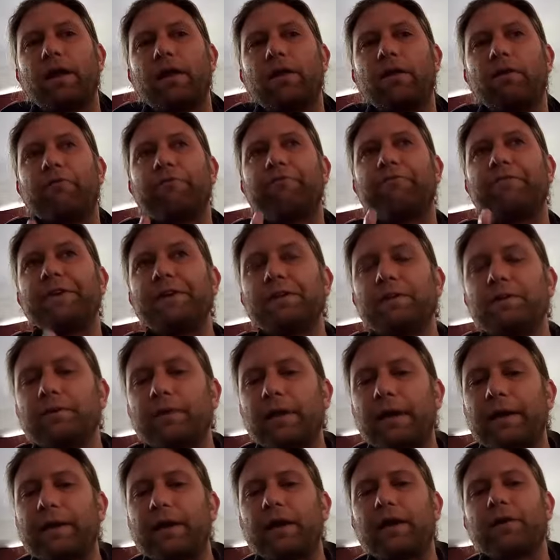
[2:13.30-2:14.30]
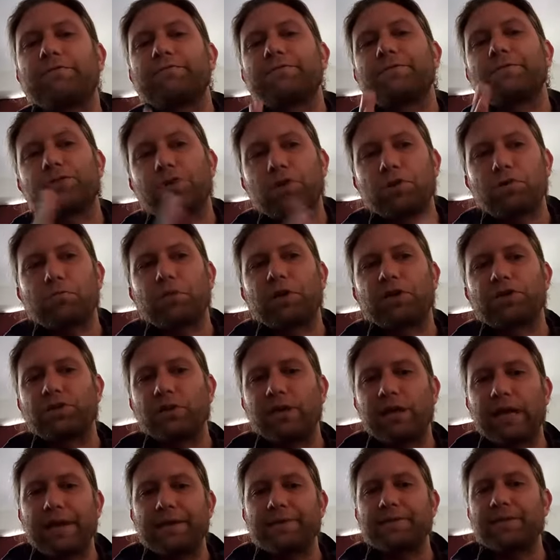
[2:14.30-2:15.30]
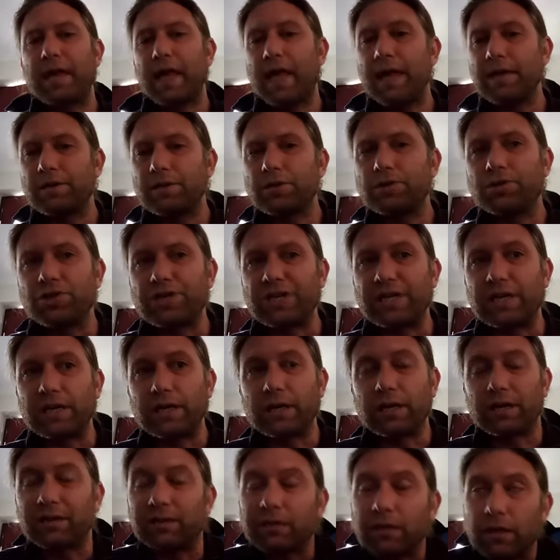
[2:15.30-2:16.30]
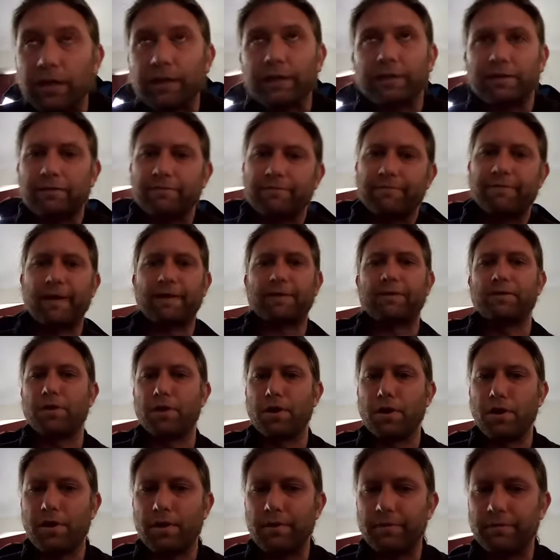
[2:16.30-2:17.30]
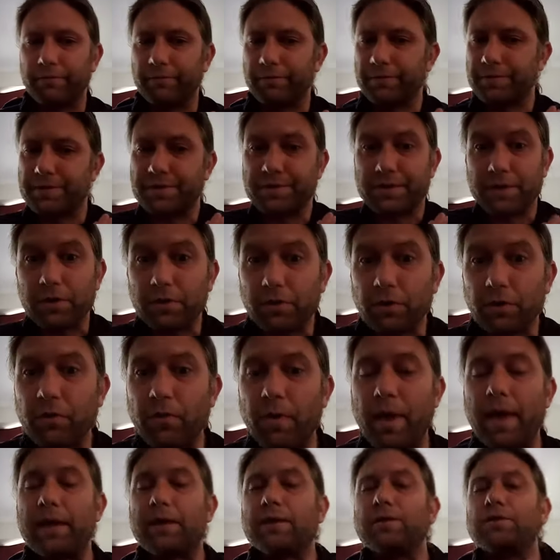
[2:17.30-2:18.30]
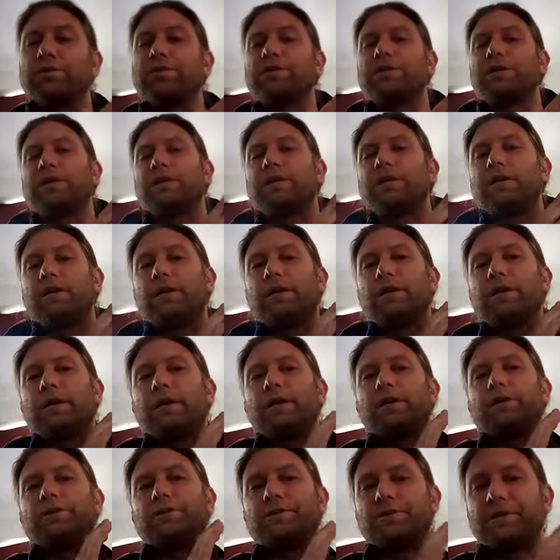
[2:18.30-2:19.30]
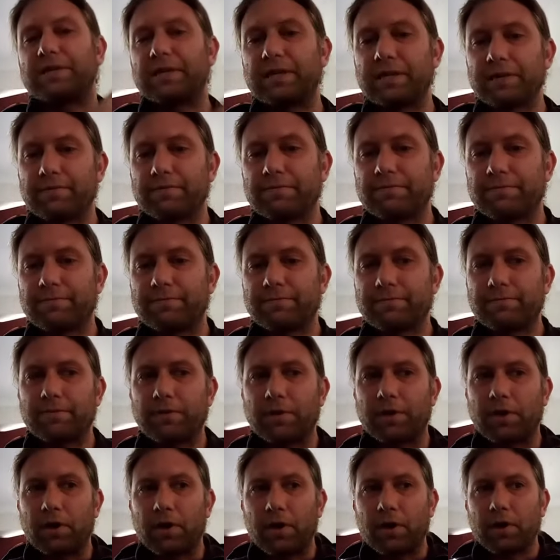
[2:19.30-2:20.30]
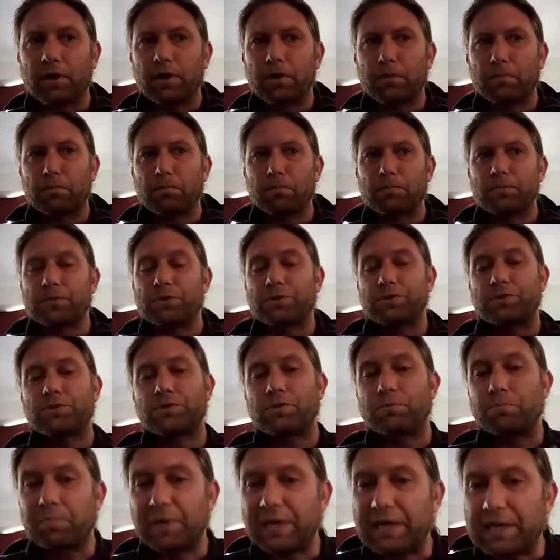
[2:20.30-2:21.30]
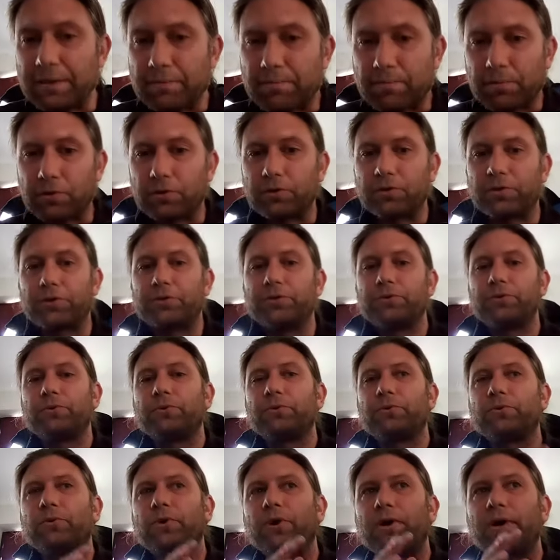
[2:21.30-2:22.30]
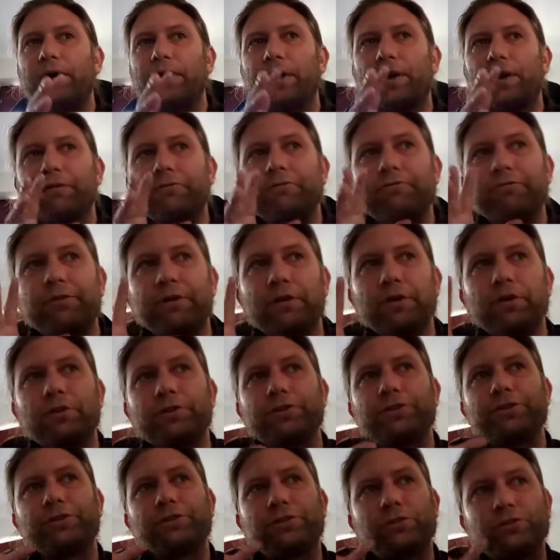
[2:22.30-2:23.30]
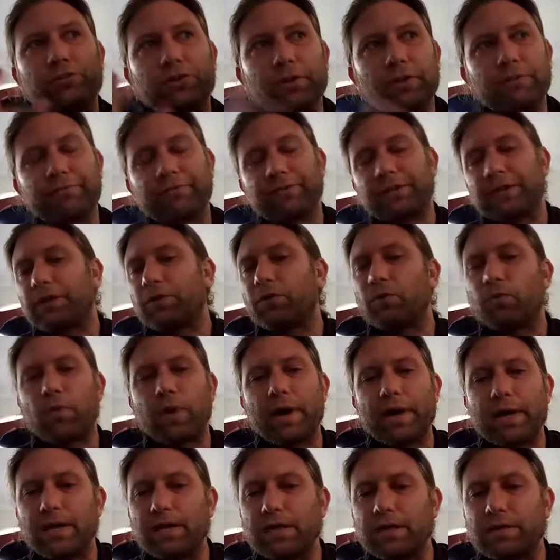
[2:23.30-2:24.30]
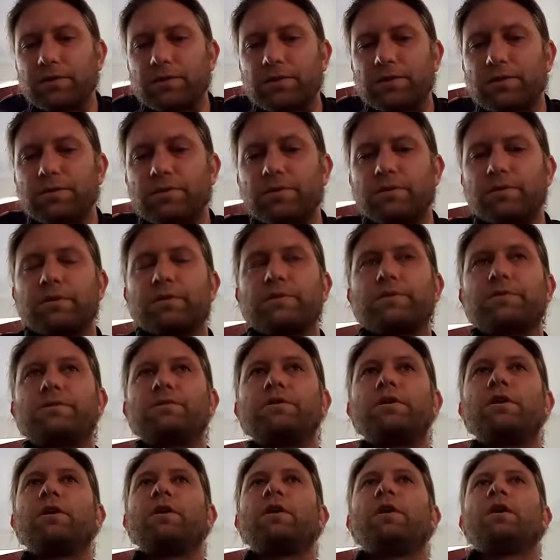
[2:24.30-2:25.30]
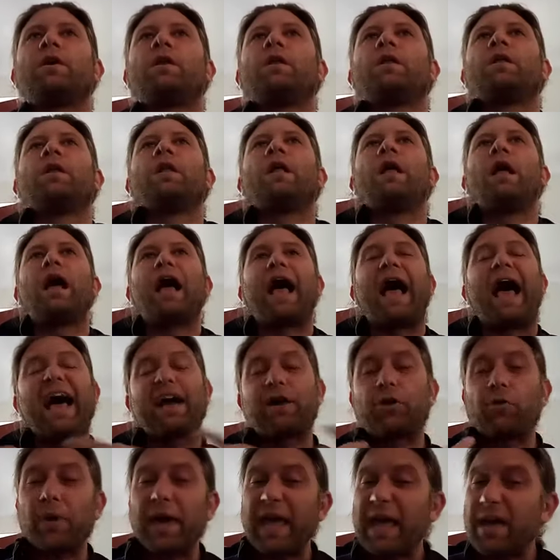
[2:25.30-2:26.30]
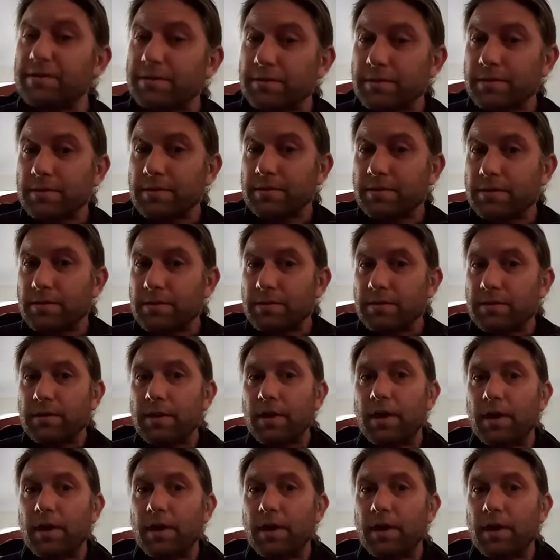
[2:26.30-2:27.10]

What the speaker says: feel like I have so much less energy, and in fact, n zero energy to give to people who I feel are just drifting away into this acquiescence,